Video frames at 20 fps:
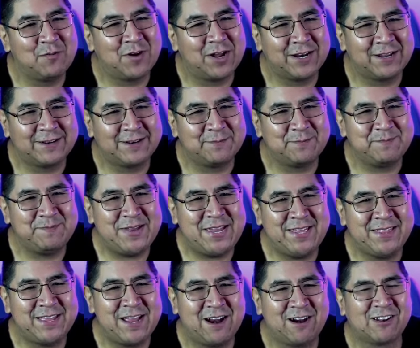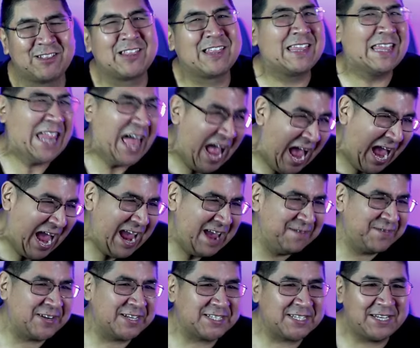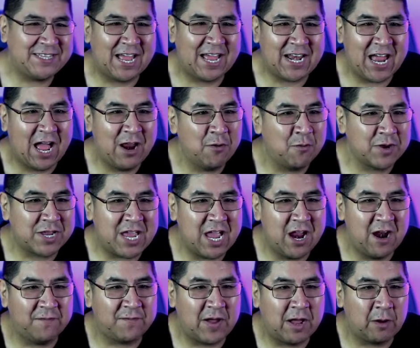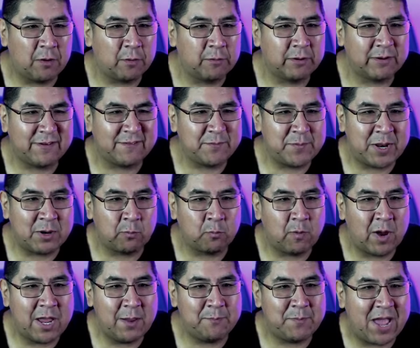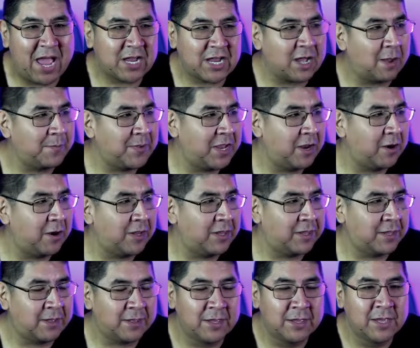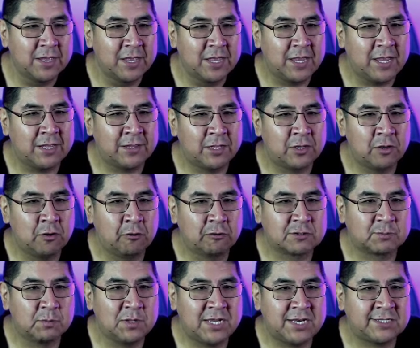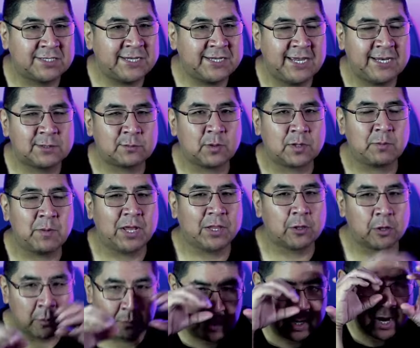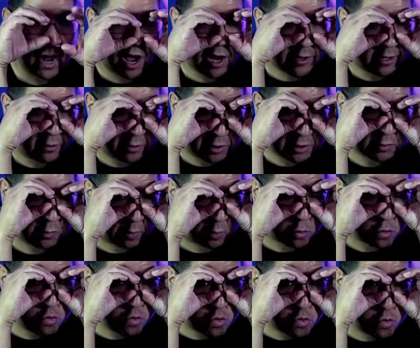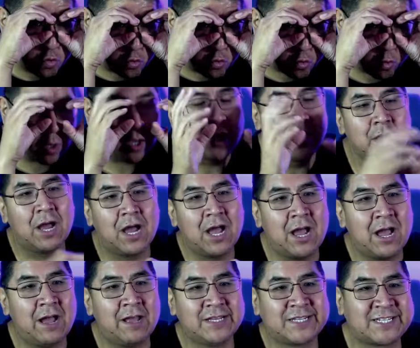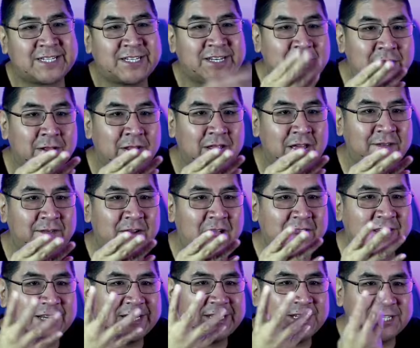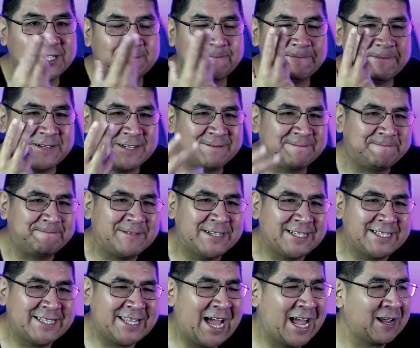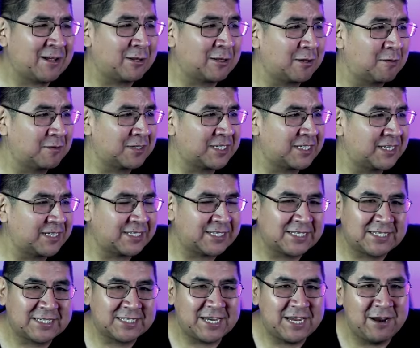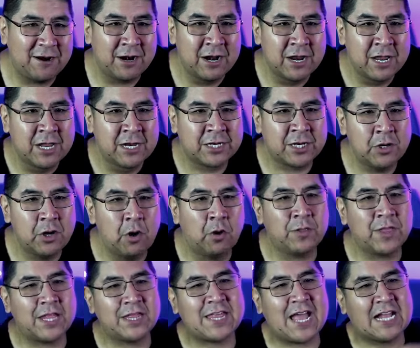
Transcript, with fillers: wanted to be there live to see that. I don't care if I would have been way back up here in the in the nosebleed seats with my little binoculars going, ooh, uh, still, if I could just have been that close just to see her, to know that